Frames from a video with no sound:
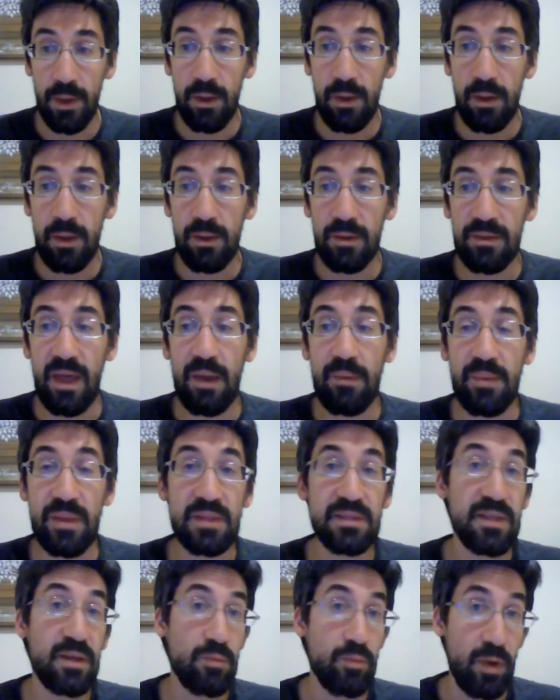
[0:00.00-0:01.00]
that means
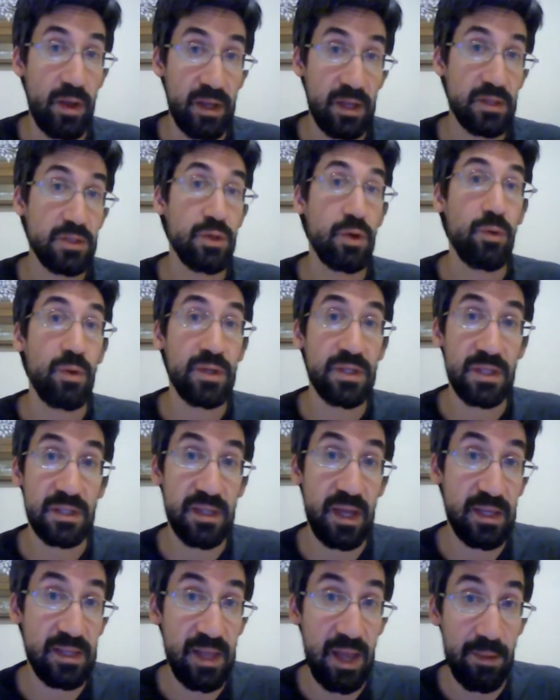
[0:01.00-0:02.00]
that writing is always a
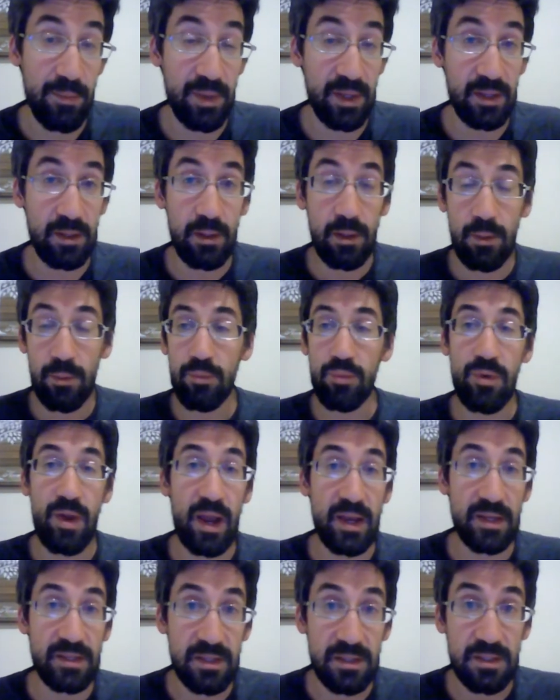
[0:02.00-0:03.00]
dynamic
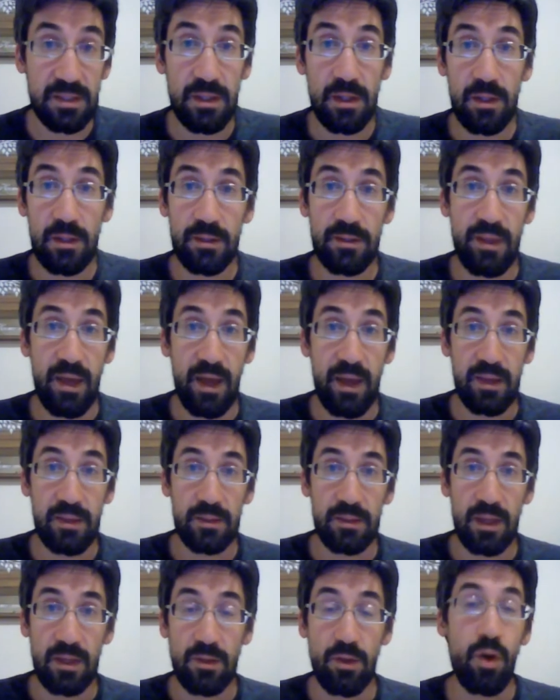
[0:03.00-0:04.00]
practice that
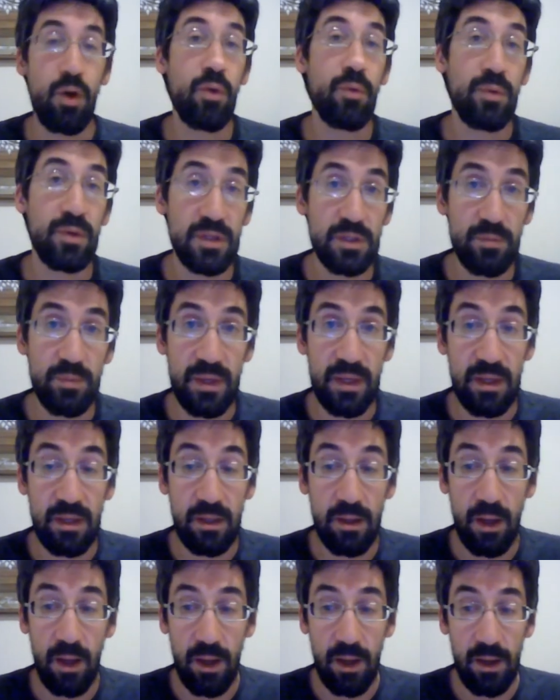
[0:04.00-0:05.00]
can always be
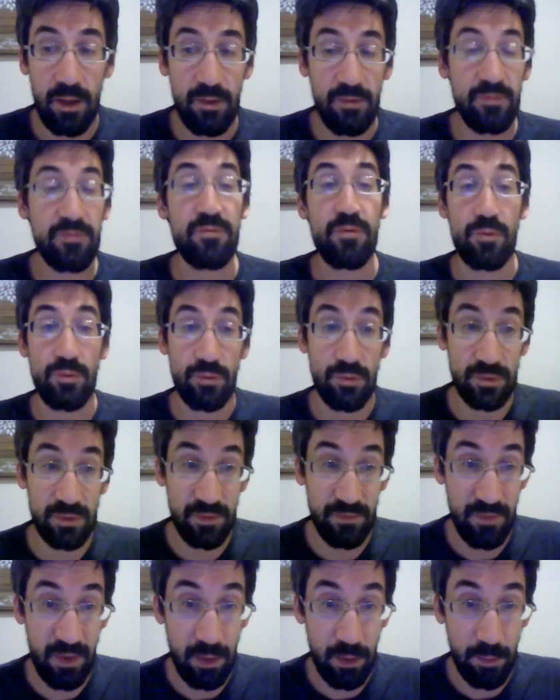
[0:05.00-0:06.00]
further
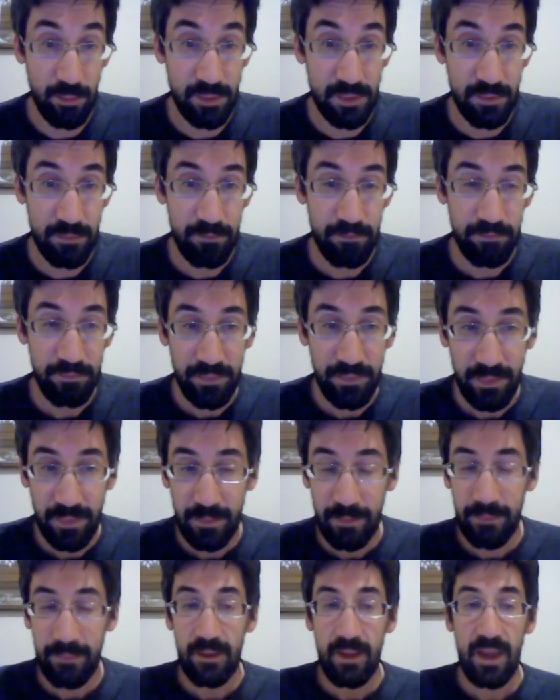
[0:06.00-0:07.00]
developed.
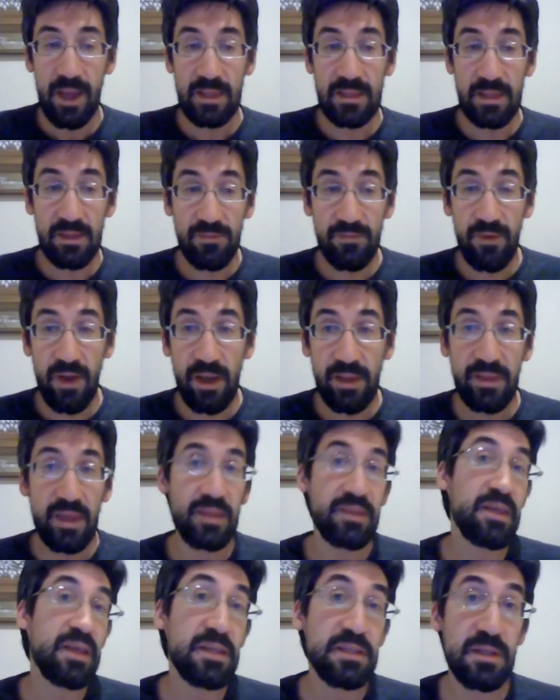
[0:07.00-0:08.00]
And then finally, I
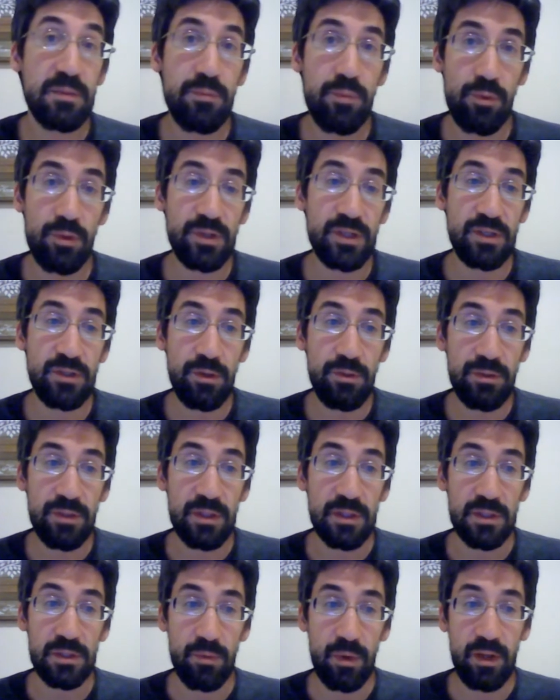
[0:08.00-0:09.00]
think it's important to note
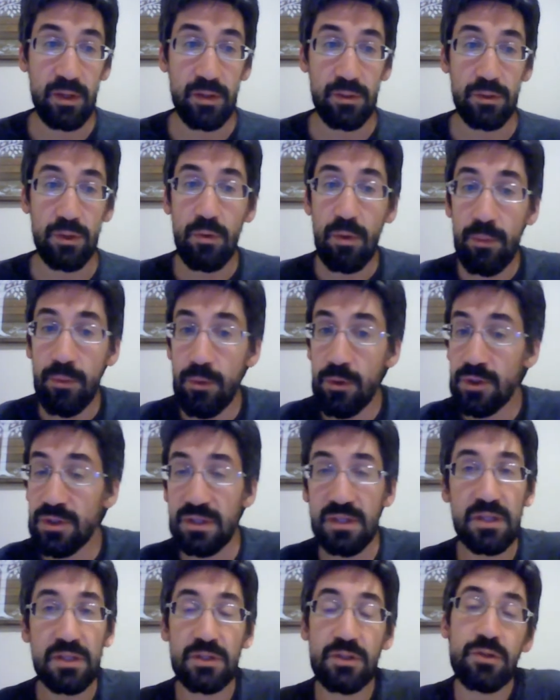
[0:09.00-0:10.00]
this, right? No one person
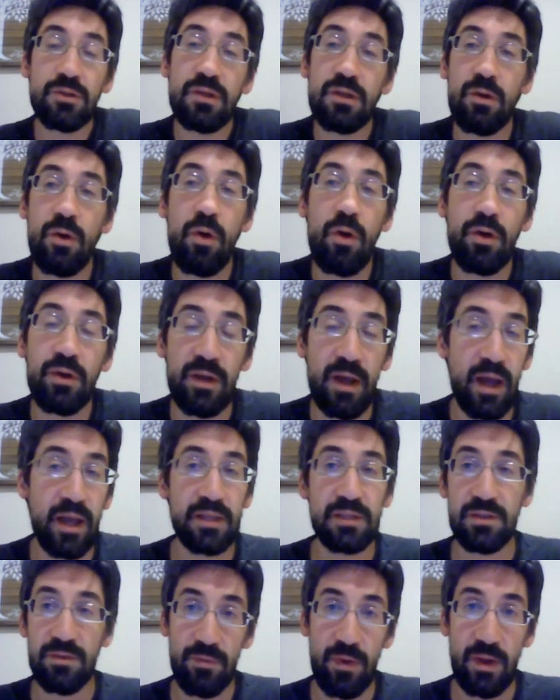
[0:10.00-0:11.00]
is good at all kinds
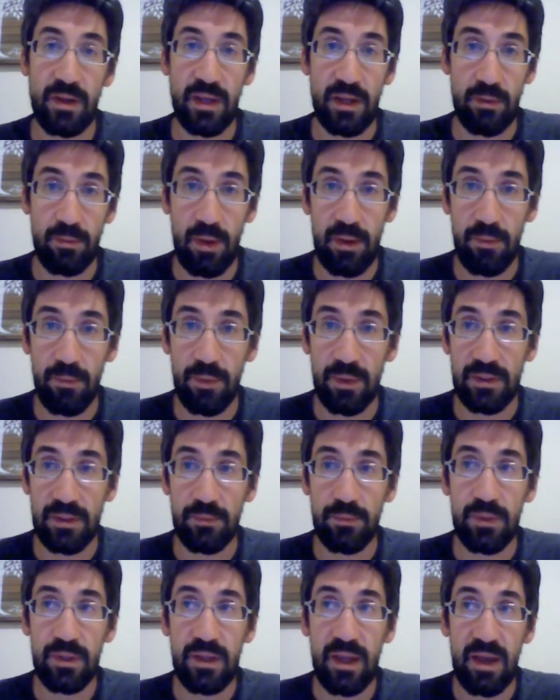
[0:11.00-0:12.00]
of writing, right?
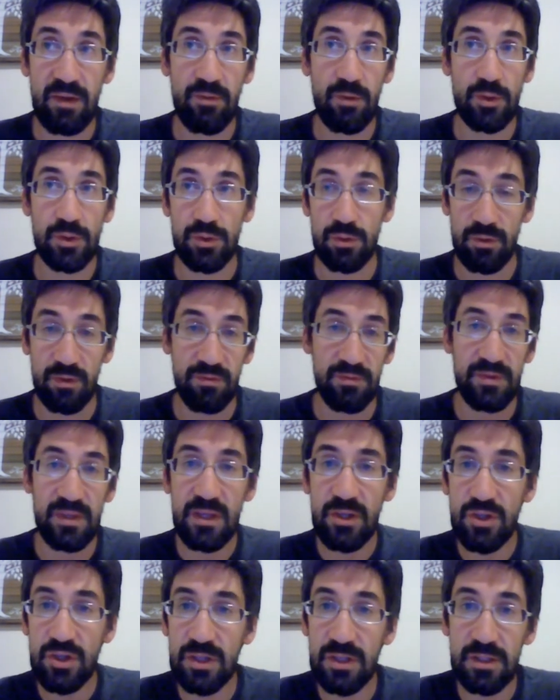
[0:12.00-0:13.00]
We have our sort of
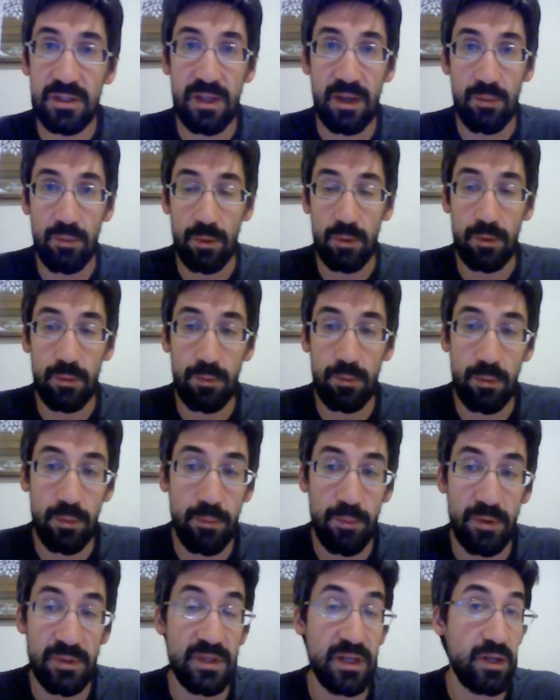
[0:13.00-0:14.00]
niches that we're
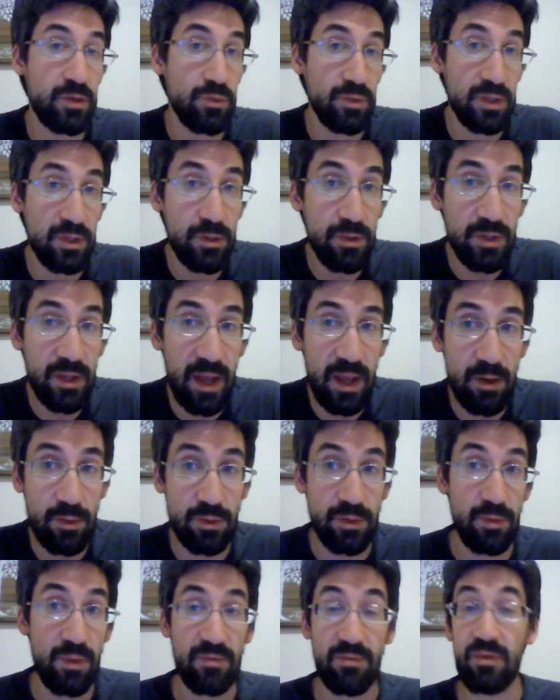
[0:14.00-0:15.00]
particularly good at or that
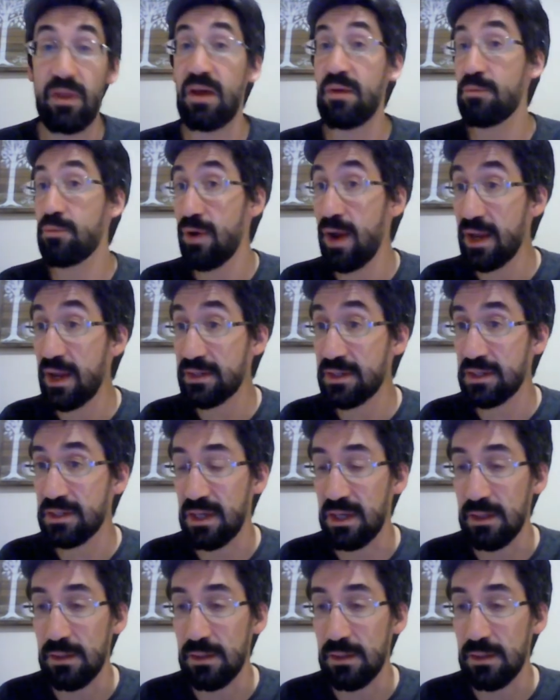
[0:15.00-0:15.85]
we have a lot of practice in.